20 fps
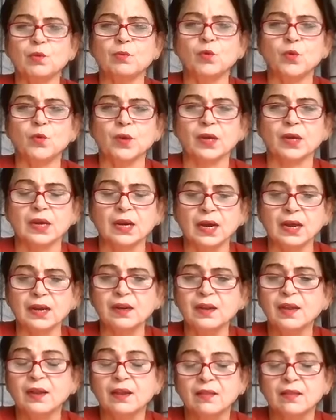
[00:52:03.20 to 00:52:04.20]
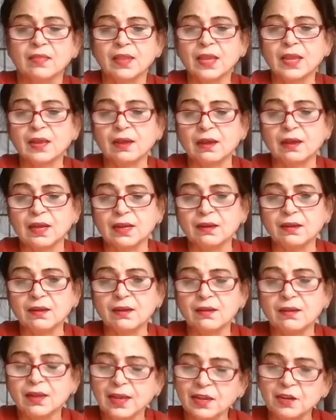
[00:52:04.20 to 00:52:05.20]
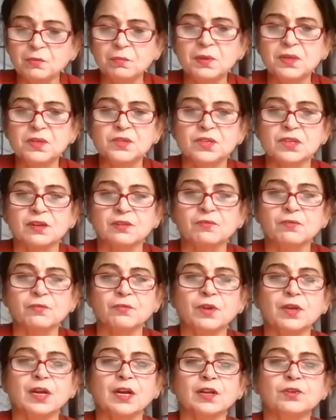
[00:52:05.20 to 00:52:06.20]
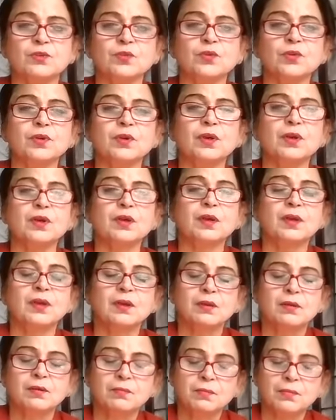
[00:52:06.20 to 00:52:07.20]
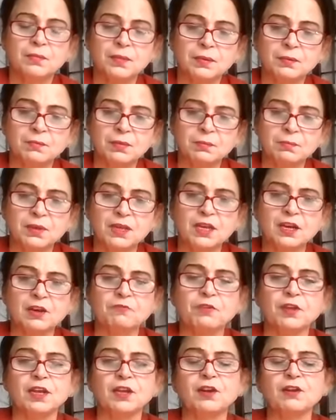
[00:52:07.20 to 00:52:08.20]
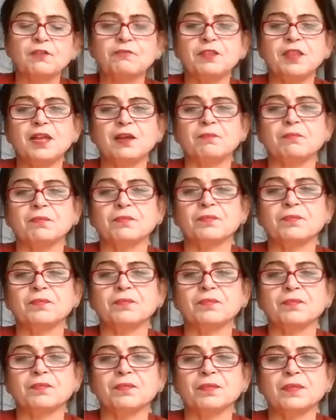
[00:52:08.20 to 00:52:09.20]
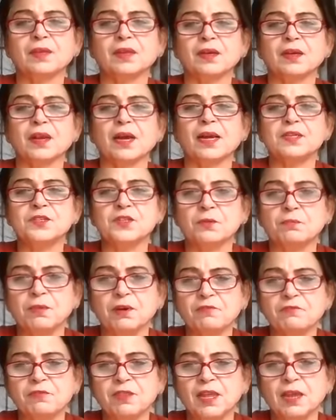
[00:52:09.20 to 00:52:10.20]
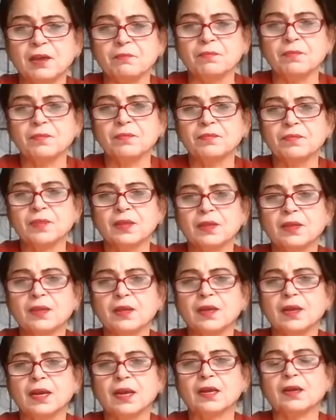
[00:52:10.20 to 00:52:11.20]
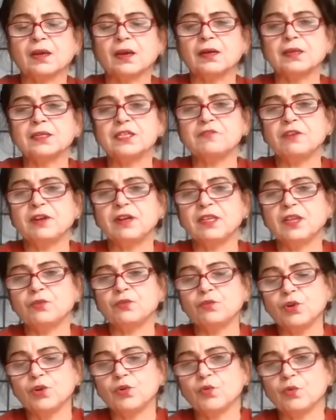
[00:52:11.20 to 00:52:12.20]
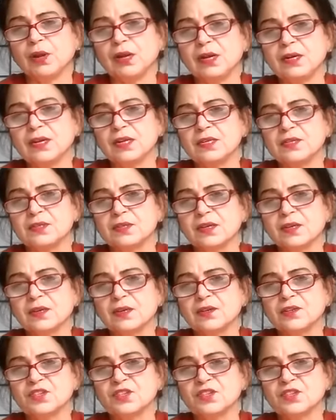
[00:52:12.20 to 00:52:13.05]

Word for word: Mohankar, they are eh, enemies. We got to be aware of them, rise above them, and cultivate the good qualities.